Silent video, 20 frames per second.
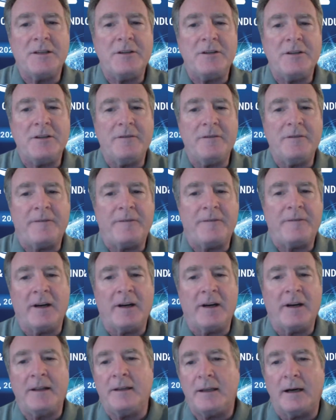find
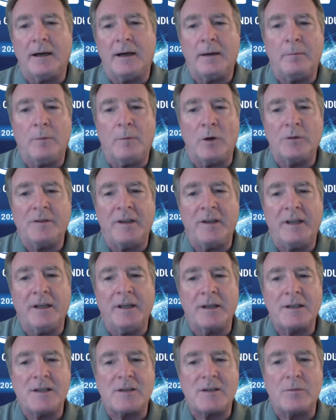that uh,
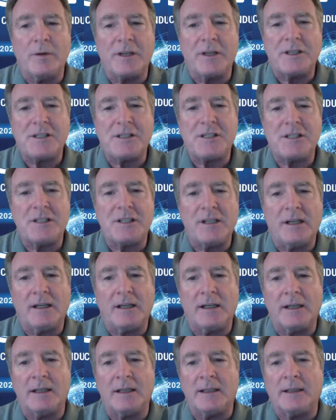multi-gig switch
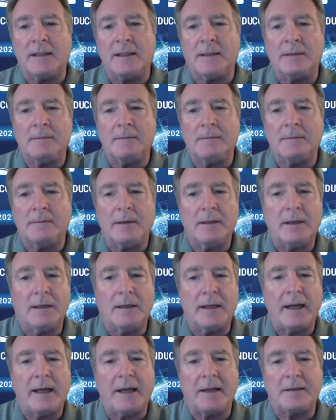uh,
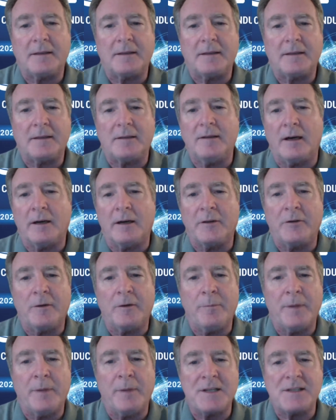at
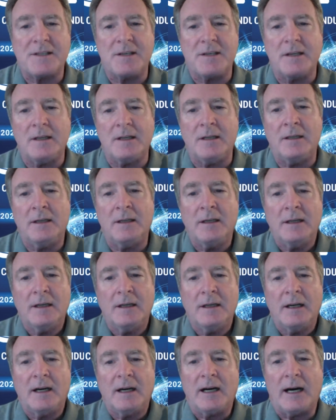100 base T
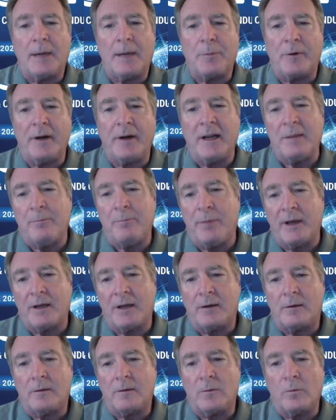operated
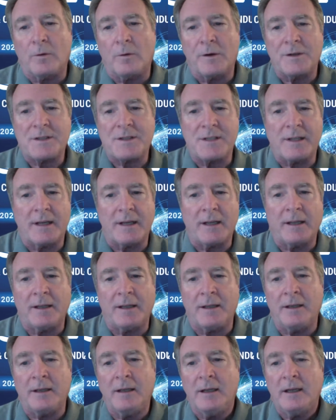better or worse
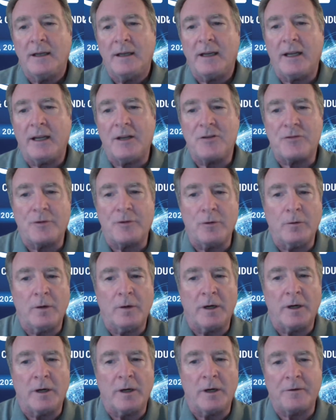than a true
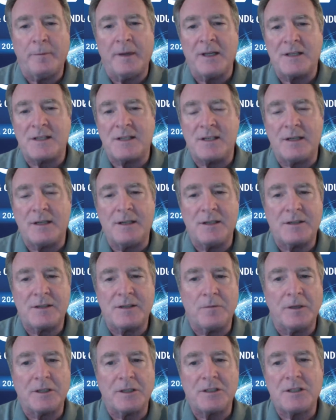100 base T
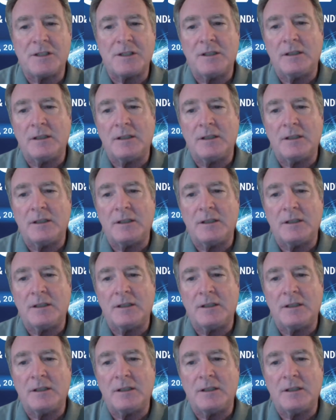switch?